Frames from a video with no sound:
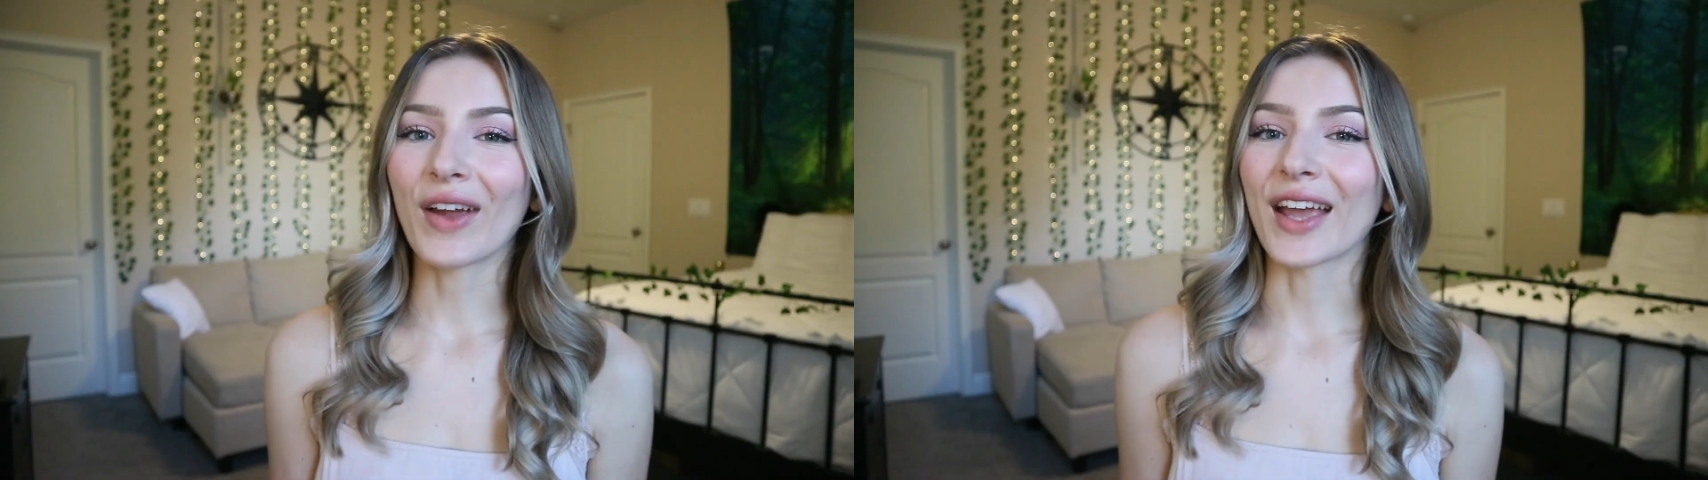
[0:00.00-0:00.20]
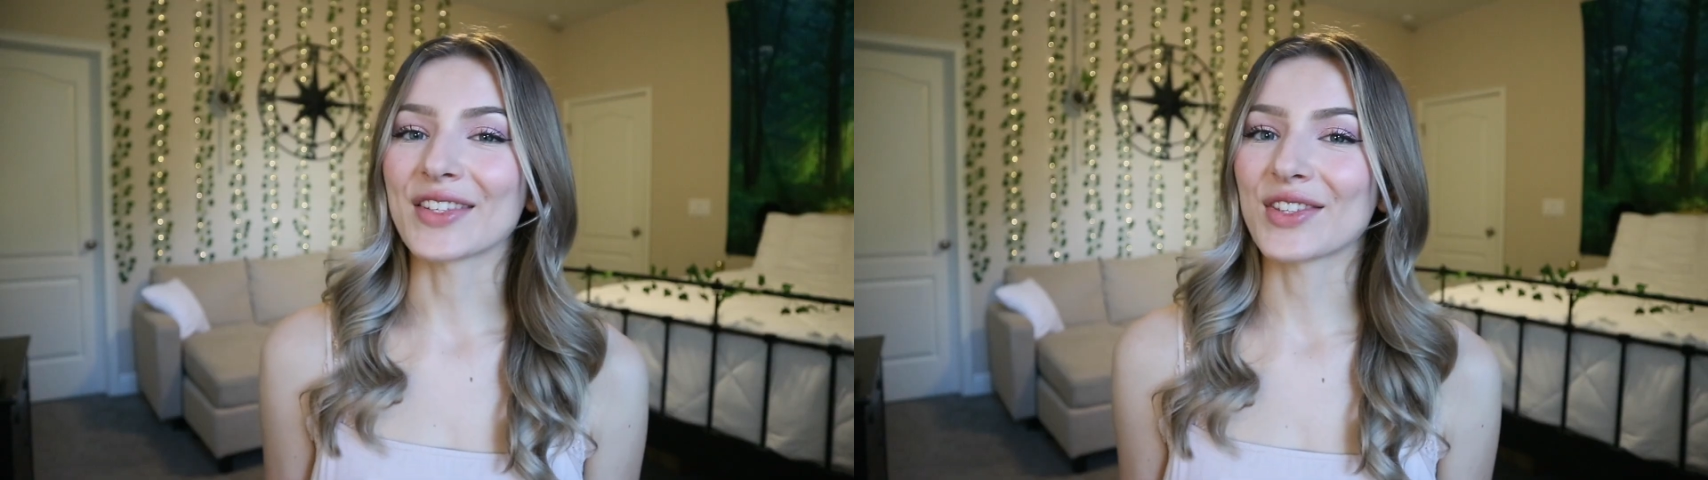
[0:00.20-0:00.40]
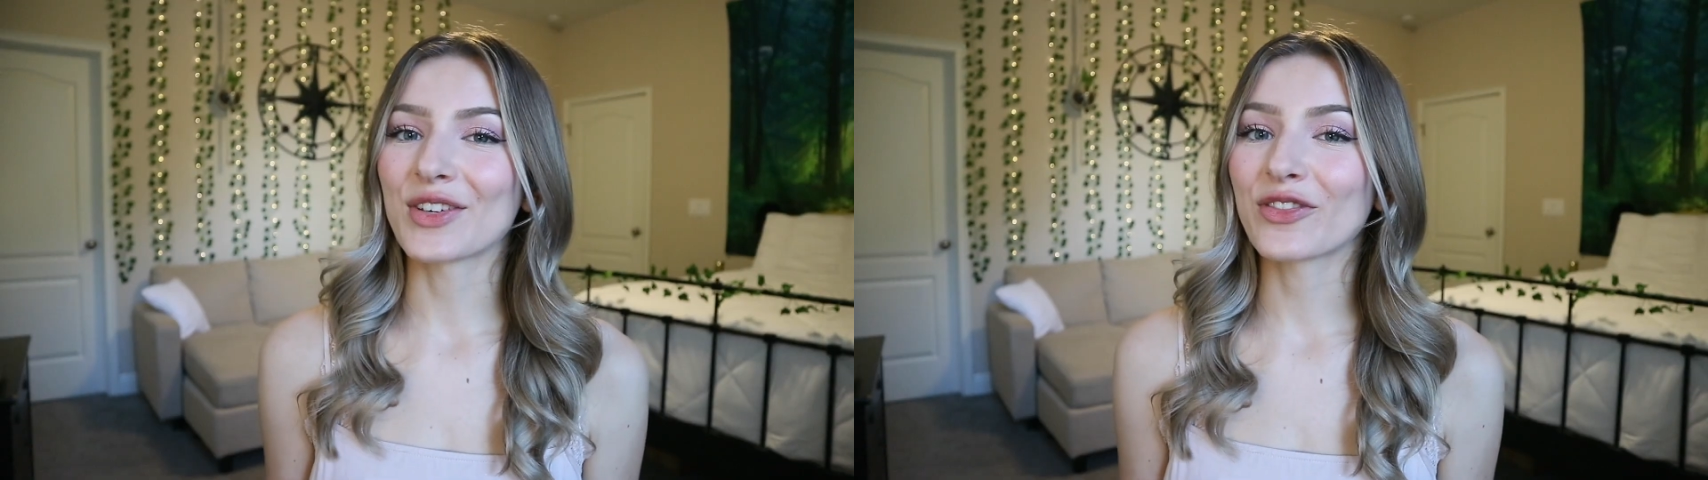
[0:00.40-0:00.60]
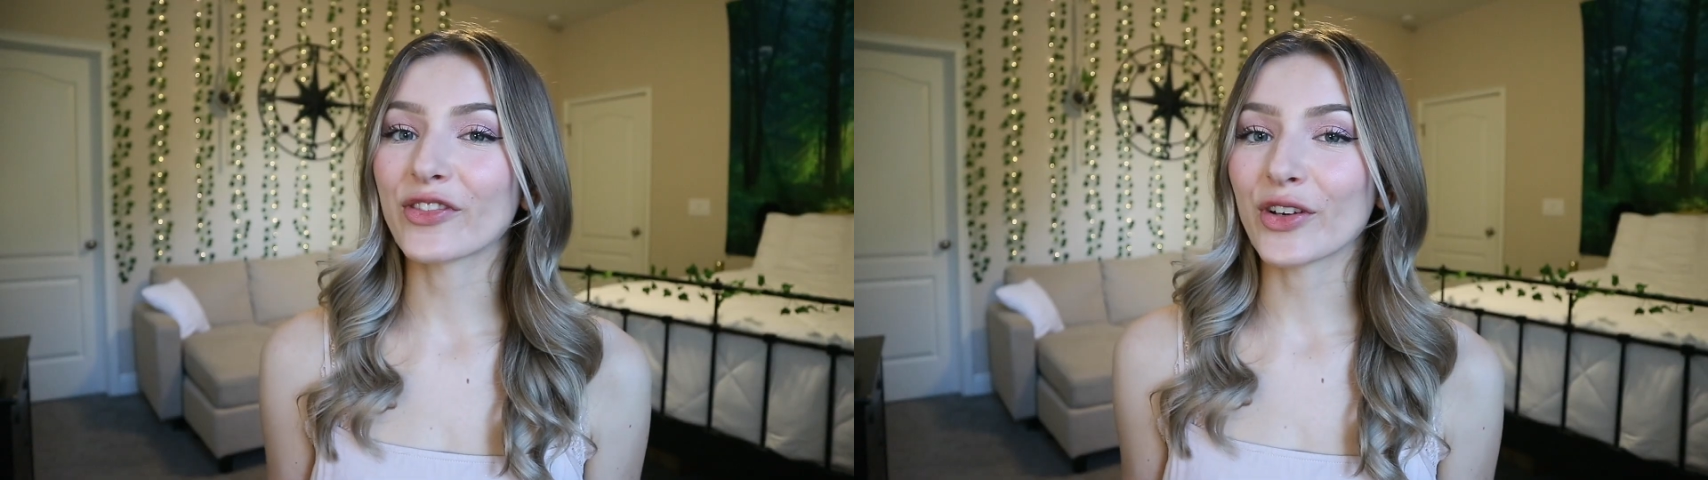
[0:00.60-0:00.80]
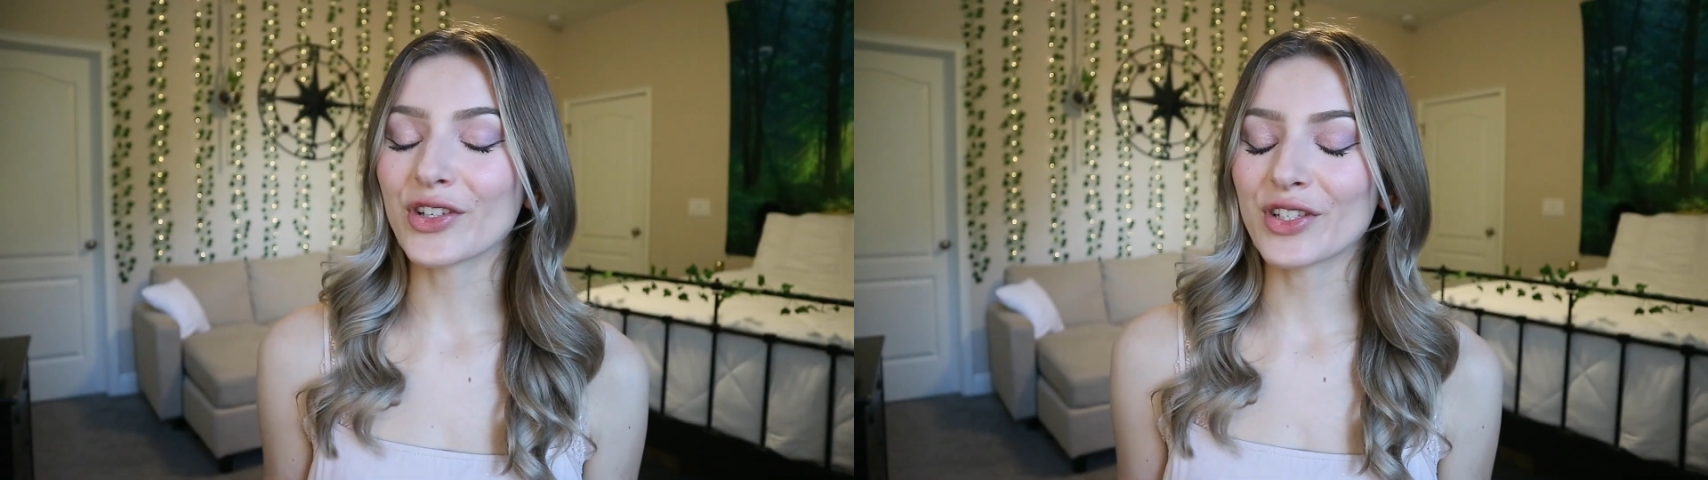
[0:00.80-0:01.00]
Okay, so the
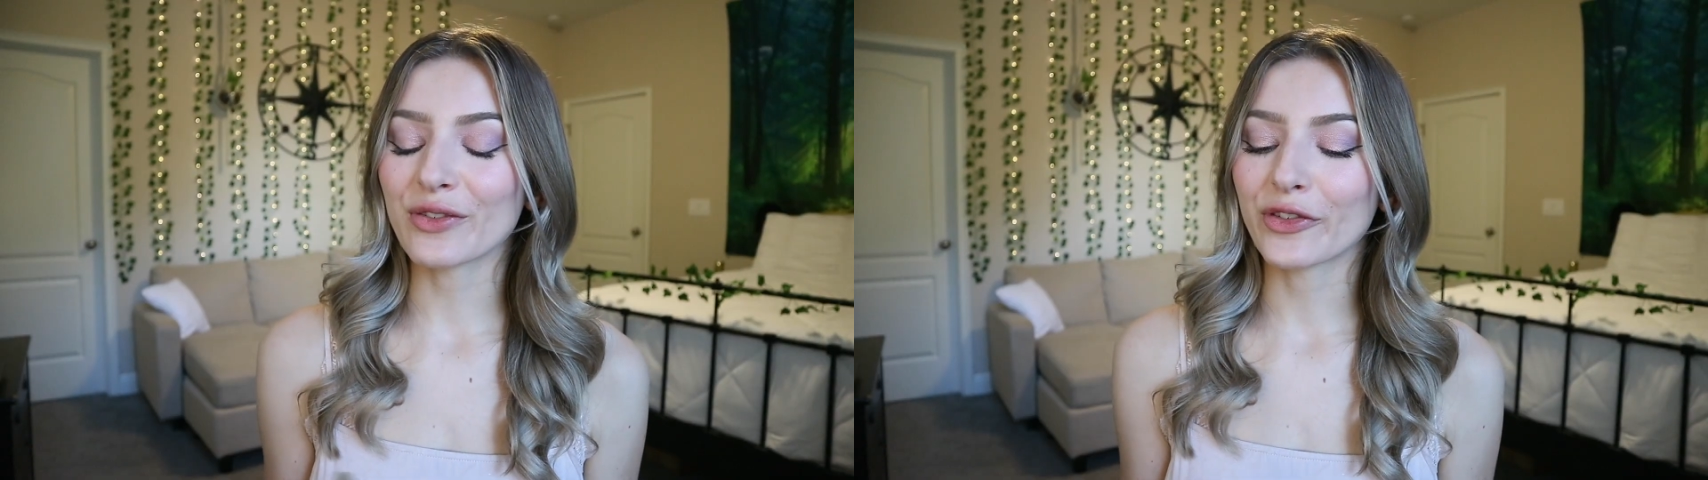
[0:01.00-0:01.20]
first